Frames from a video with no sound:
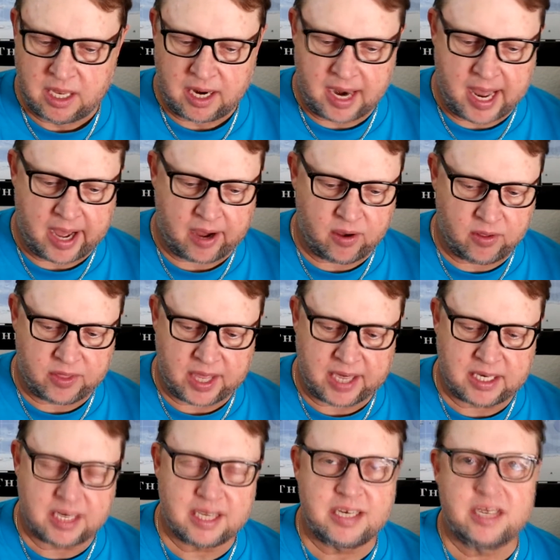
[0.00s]
Now, they
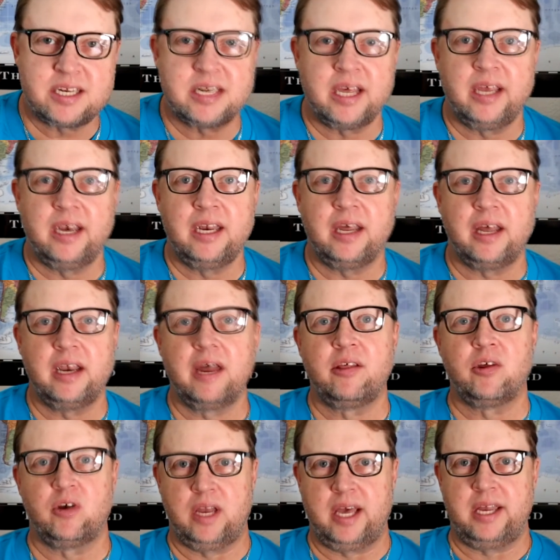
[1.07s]
did send
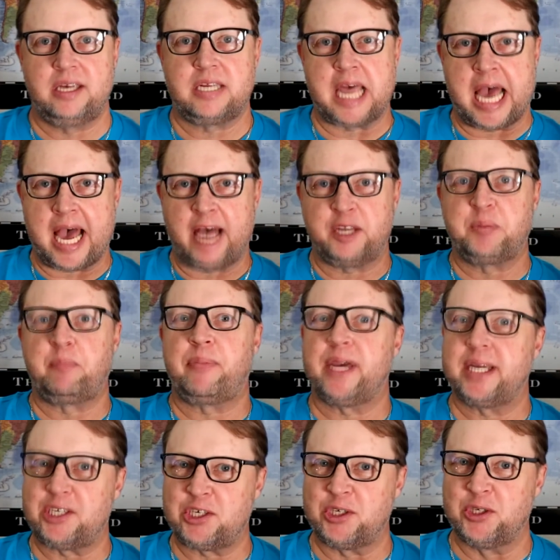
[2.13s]
another lens as
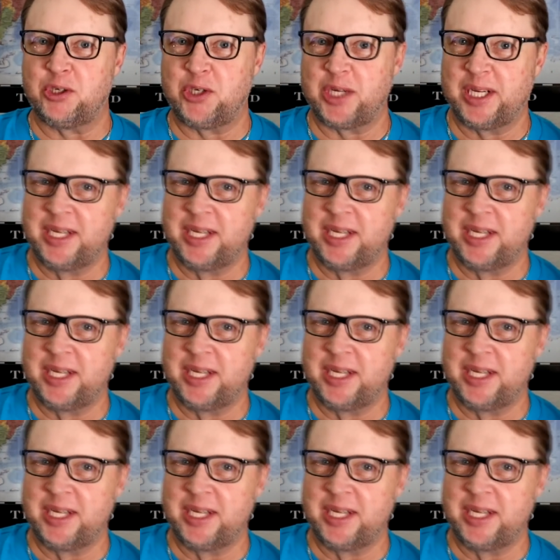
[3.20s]
pictured,